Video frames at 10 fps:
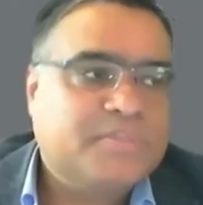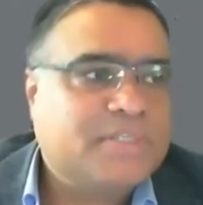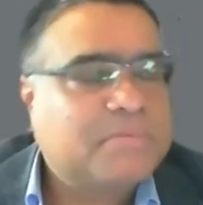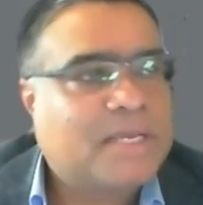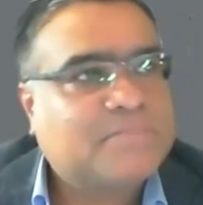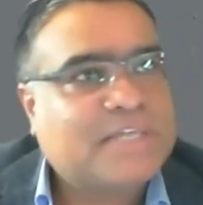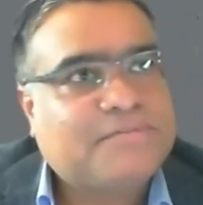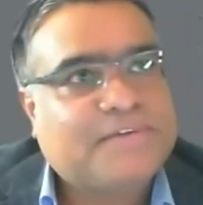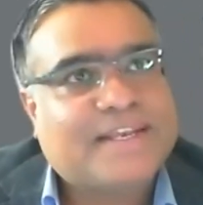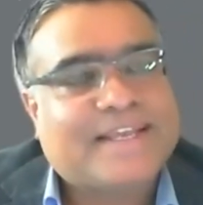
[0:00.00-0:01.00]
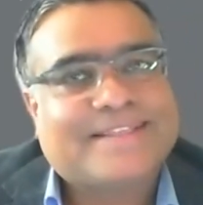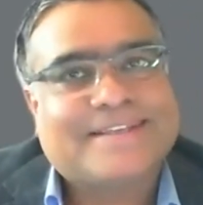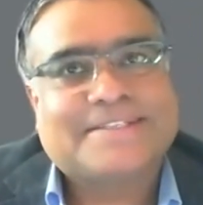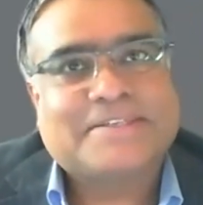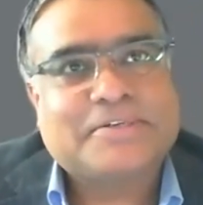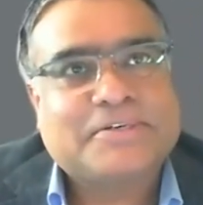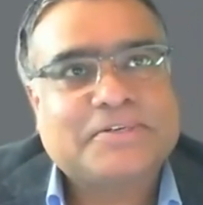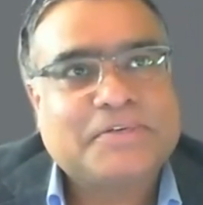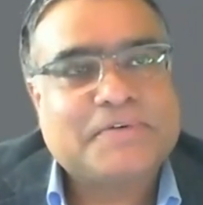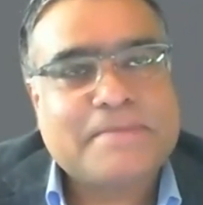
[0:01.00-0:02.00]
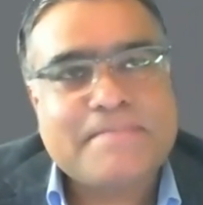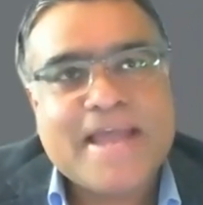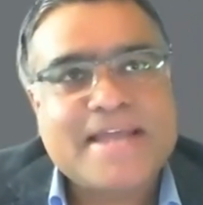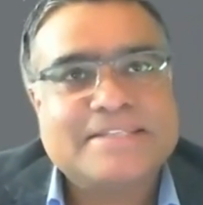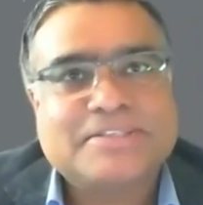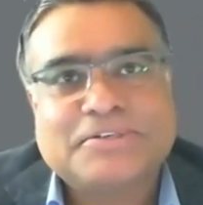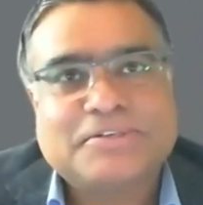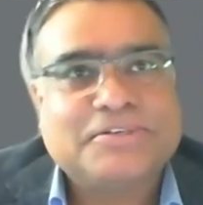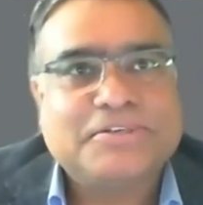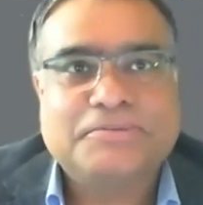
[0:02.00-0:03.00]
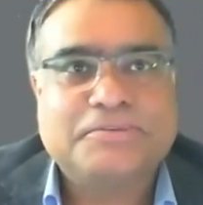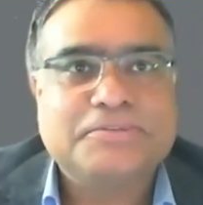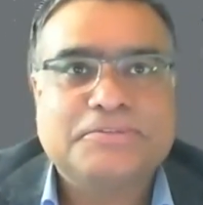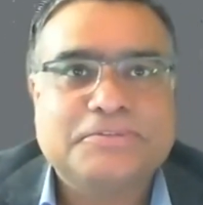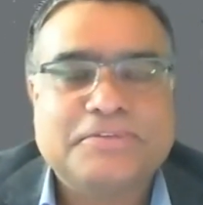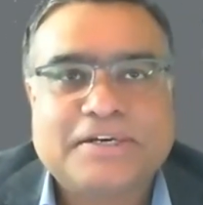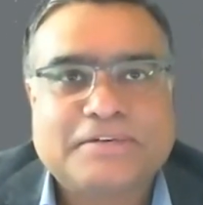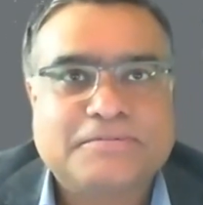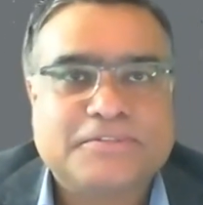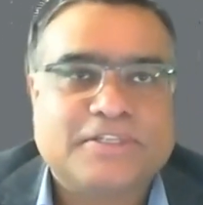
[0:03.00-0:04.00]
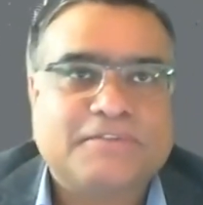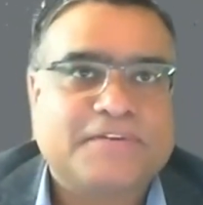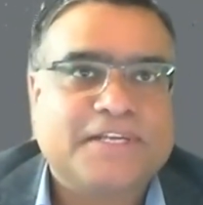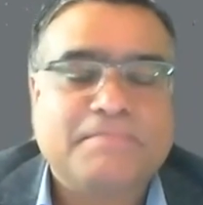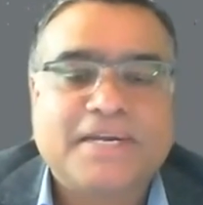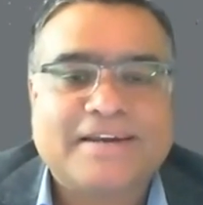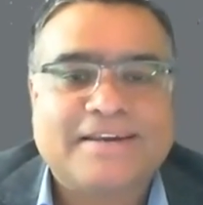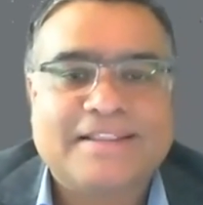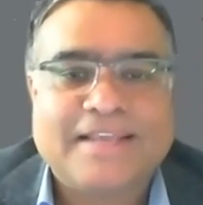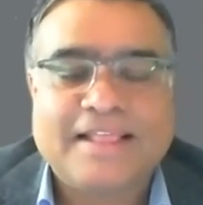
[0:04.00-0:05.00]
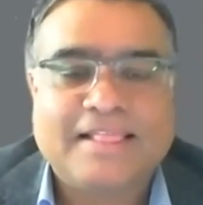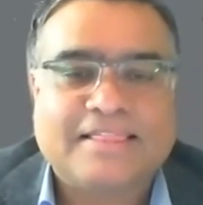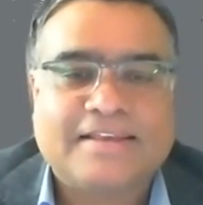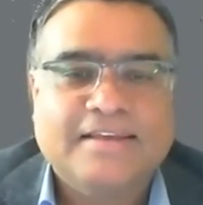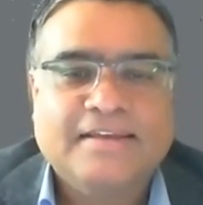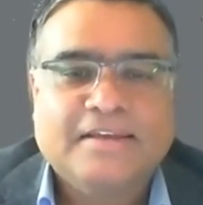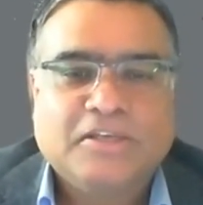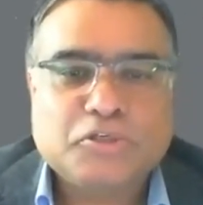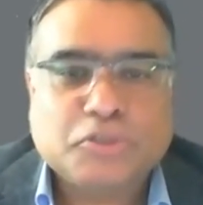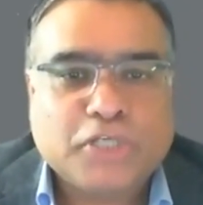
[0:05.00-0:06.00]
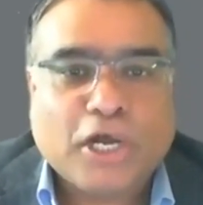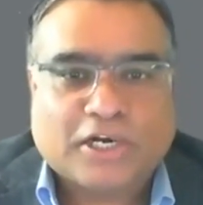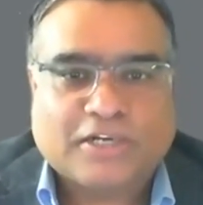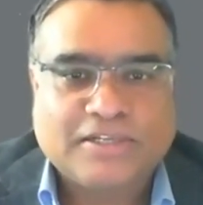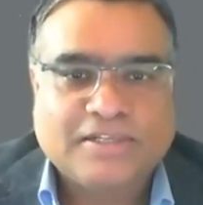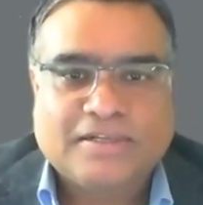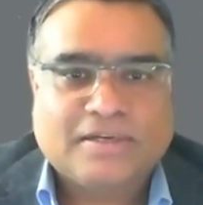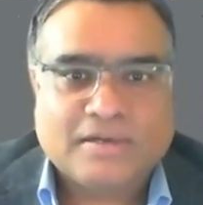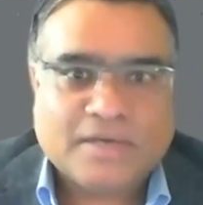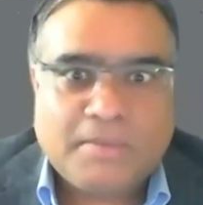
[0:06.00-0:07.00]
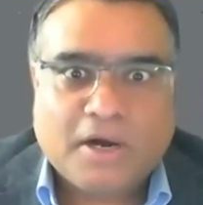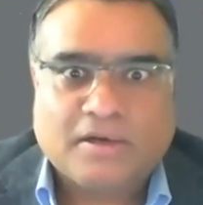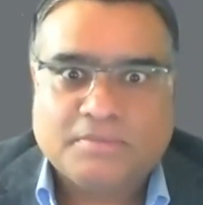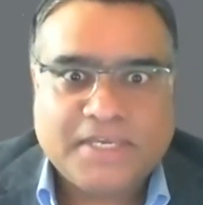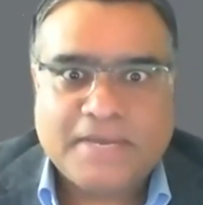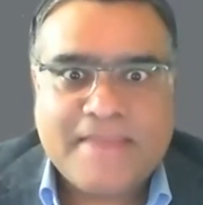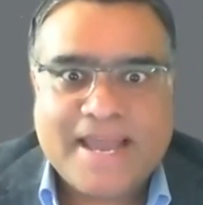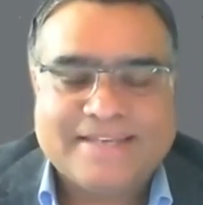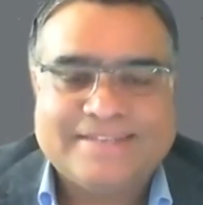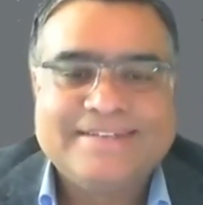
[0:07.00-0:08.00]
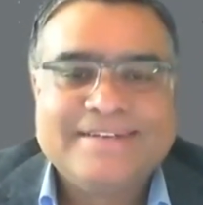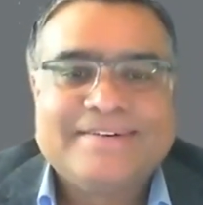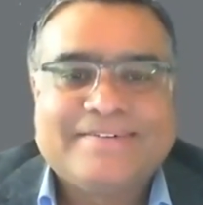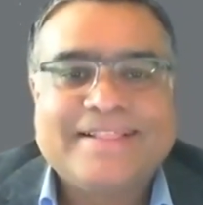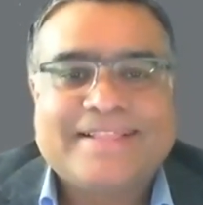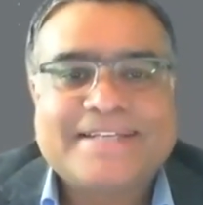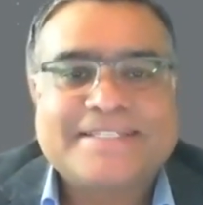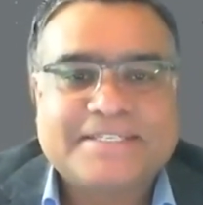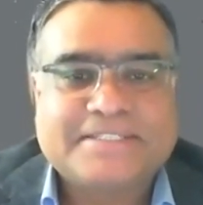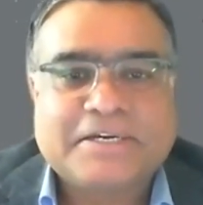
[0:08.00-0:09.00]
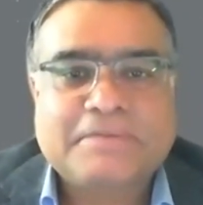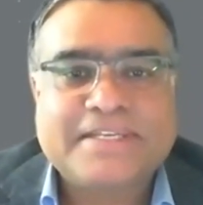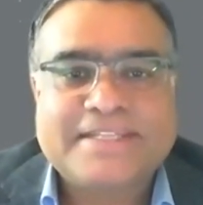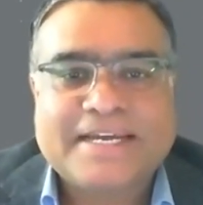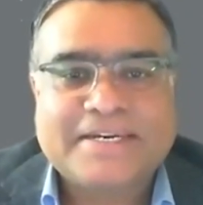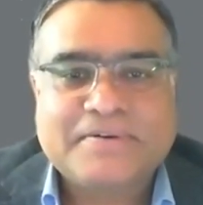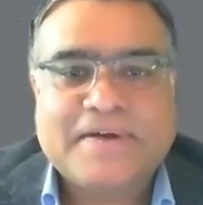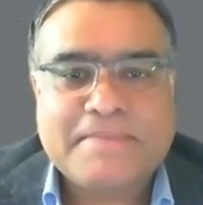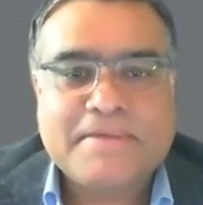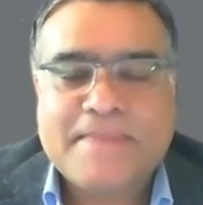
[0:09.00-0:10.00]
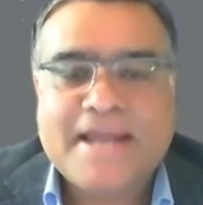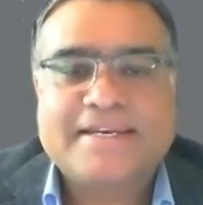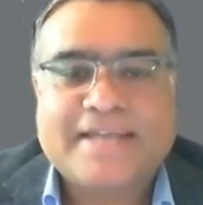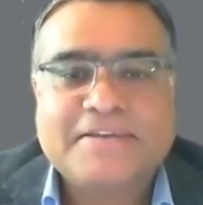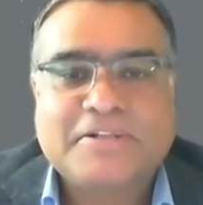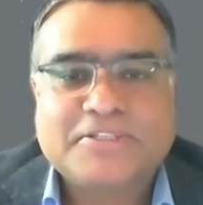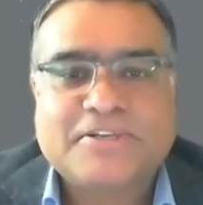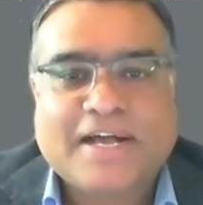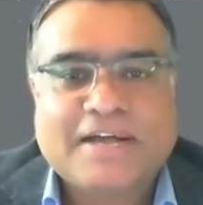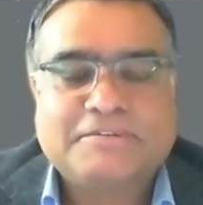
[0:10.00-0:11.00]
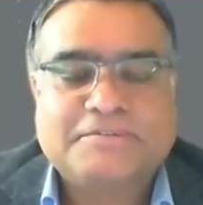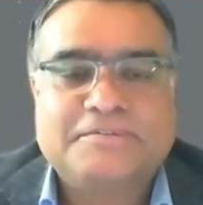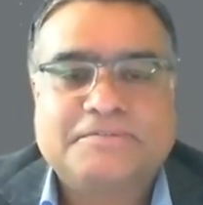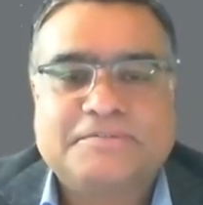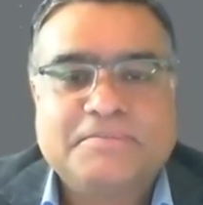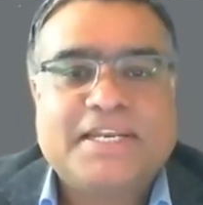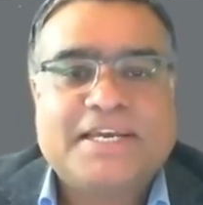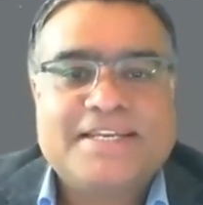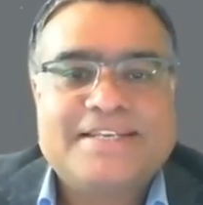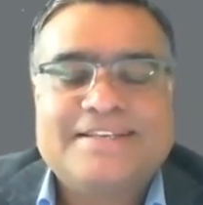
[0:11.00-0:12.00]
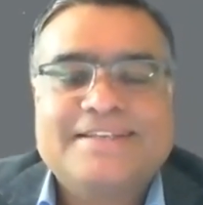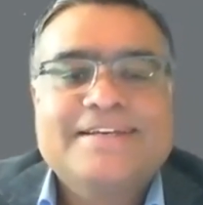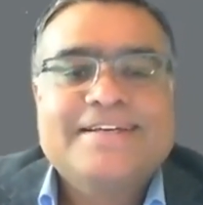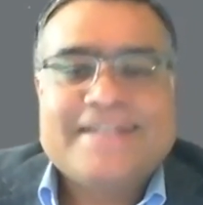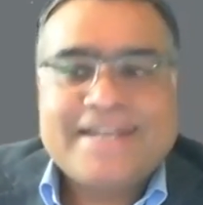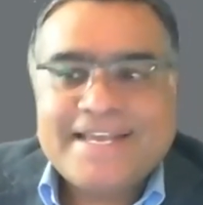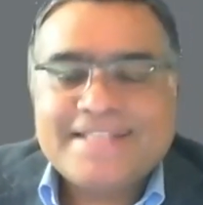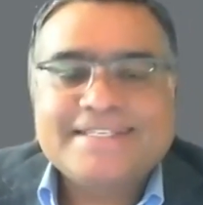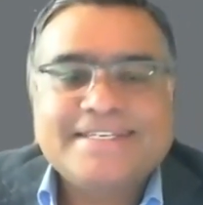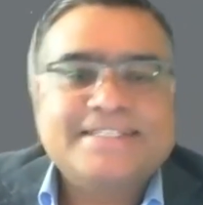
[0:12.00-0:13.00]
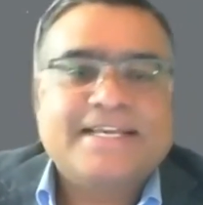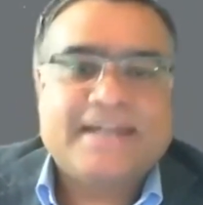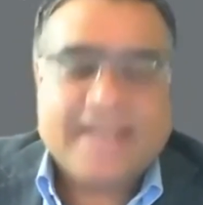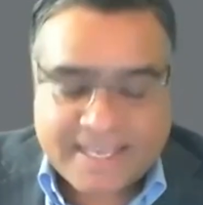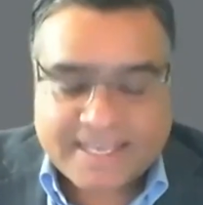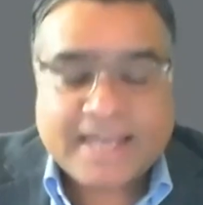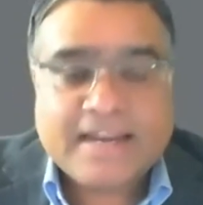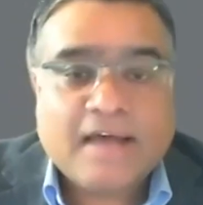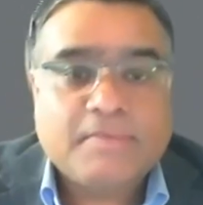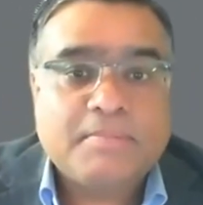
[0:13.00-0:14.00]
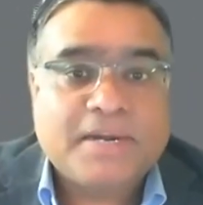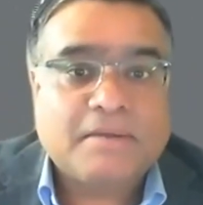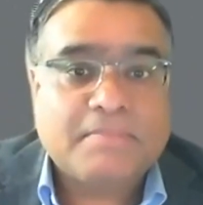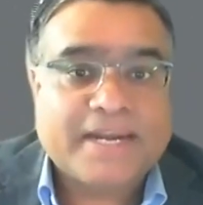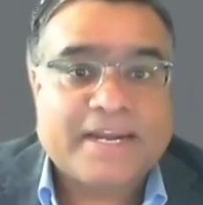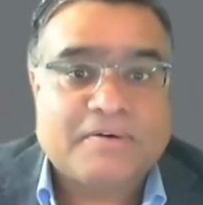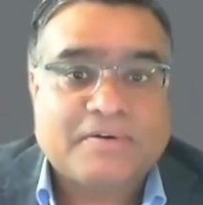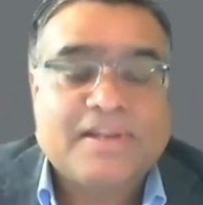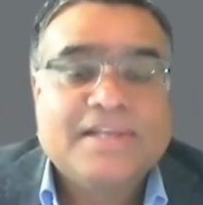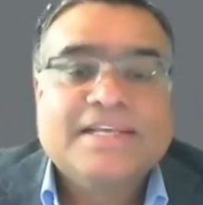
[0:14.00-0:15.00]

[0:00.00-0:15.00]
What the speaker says: Sometimes I feel like this, you know, you are a man, so if you are suffering mental health, you should not be a man. Well, that's deserving that. No, I'm a man. I also have feminine tendencies and I can have a mental breakdown.